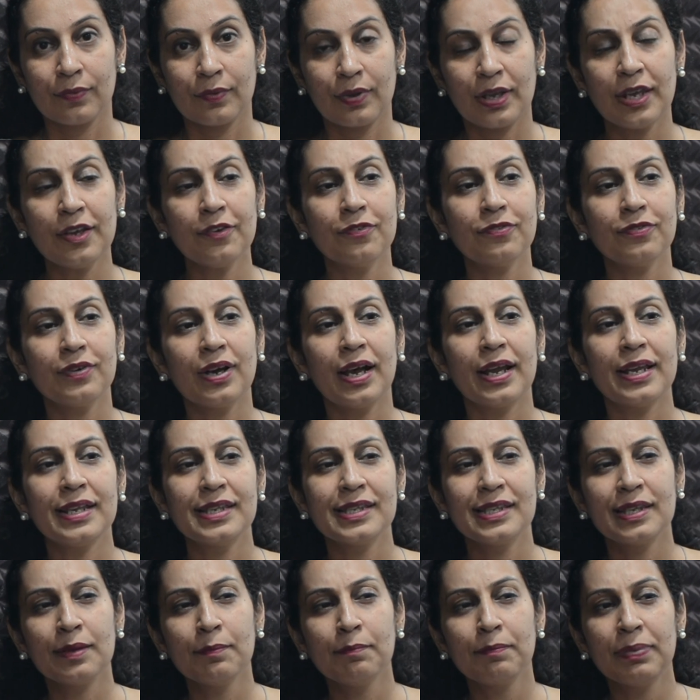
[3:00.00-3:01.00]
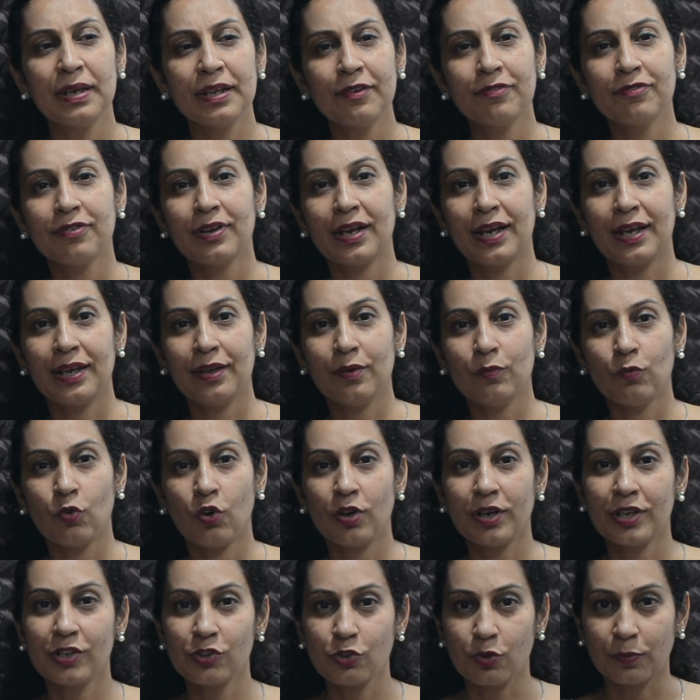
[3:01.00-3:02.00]
If I simplify
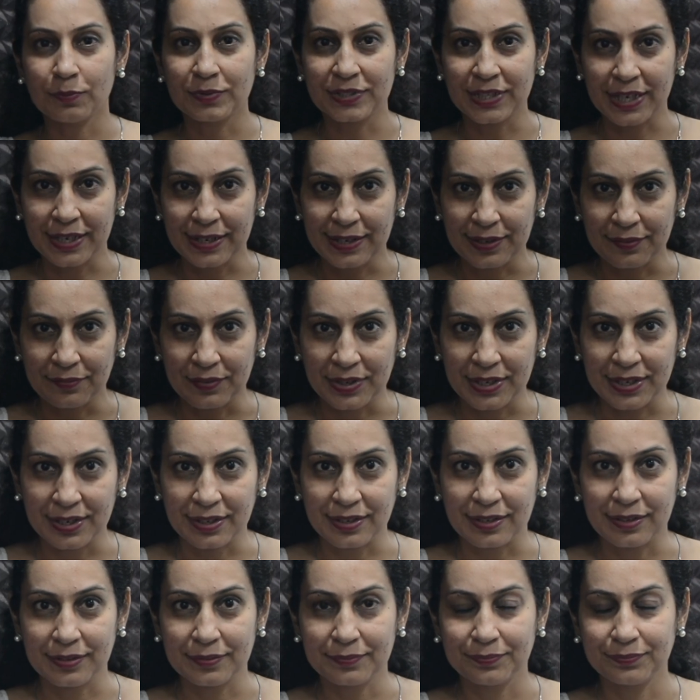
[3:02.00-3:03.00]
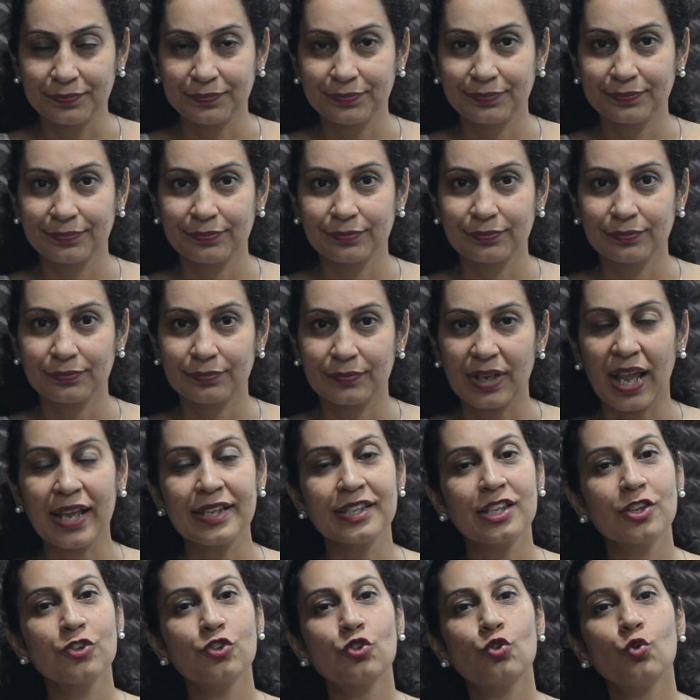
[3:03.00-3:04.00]
what is objectivity,
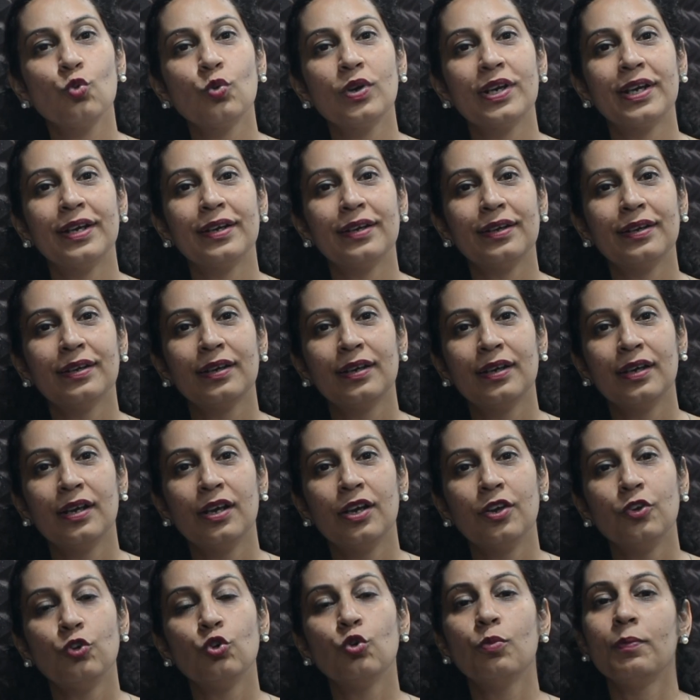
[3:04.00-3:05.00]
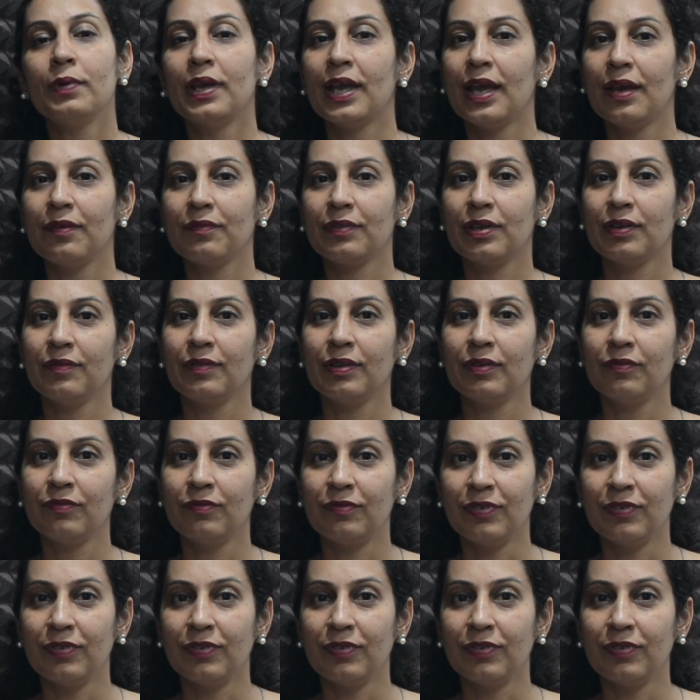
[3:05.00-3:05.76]
as a student, you may have given